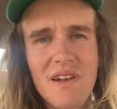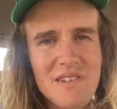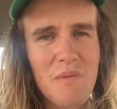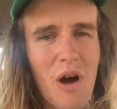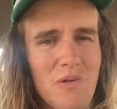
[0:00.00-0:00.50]

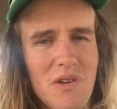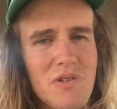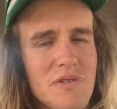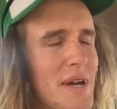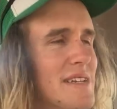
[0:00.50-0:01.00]
Some old
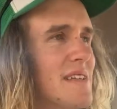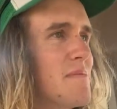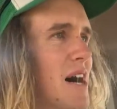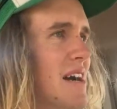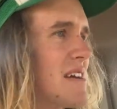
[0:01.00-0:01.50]
ewes went to the
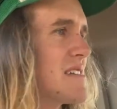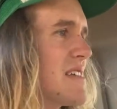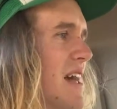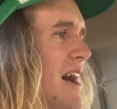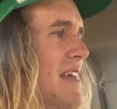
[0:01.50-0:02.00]
market
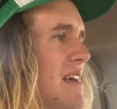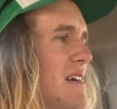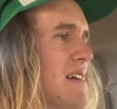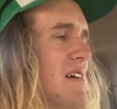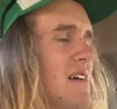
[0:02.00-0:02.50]
today.
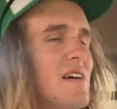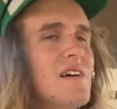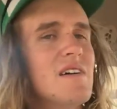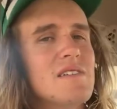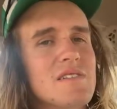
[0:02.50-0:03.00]

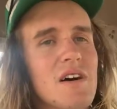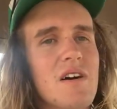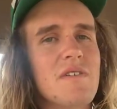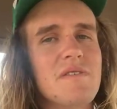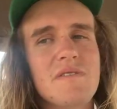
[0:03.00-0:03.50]
So,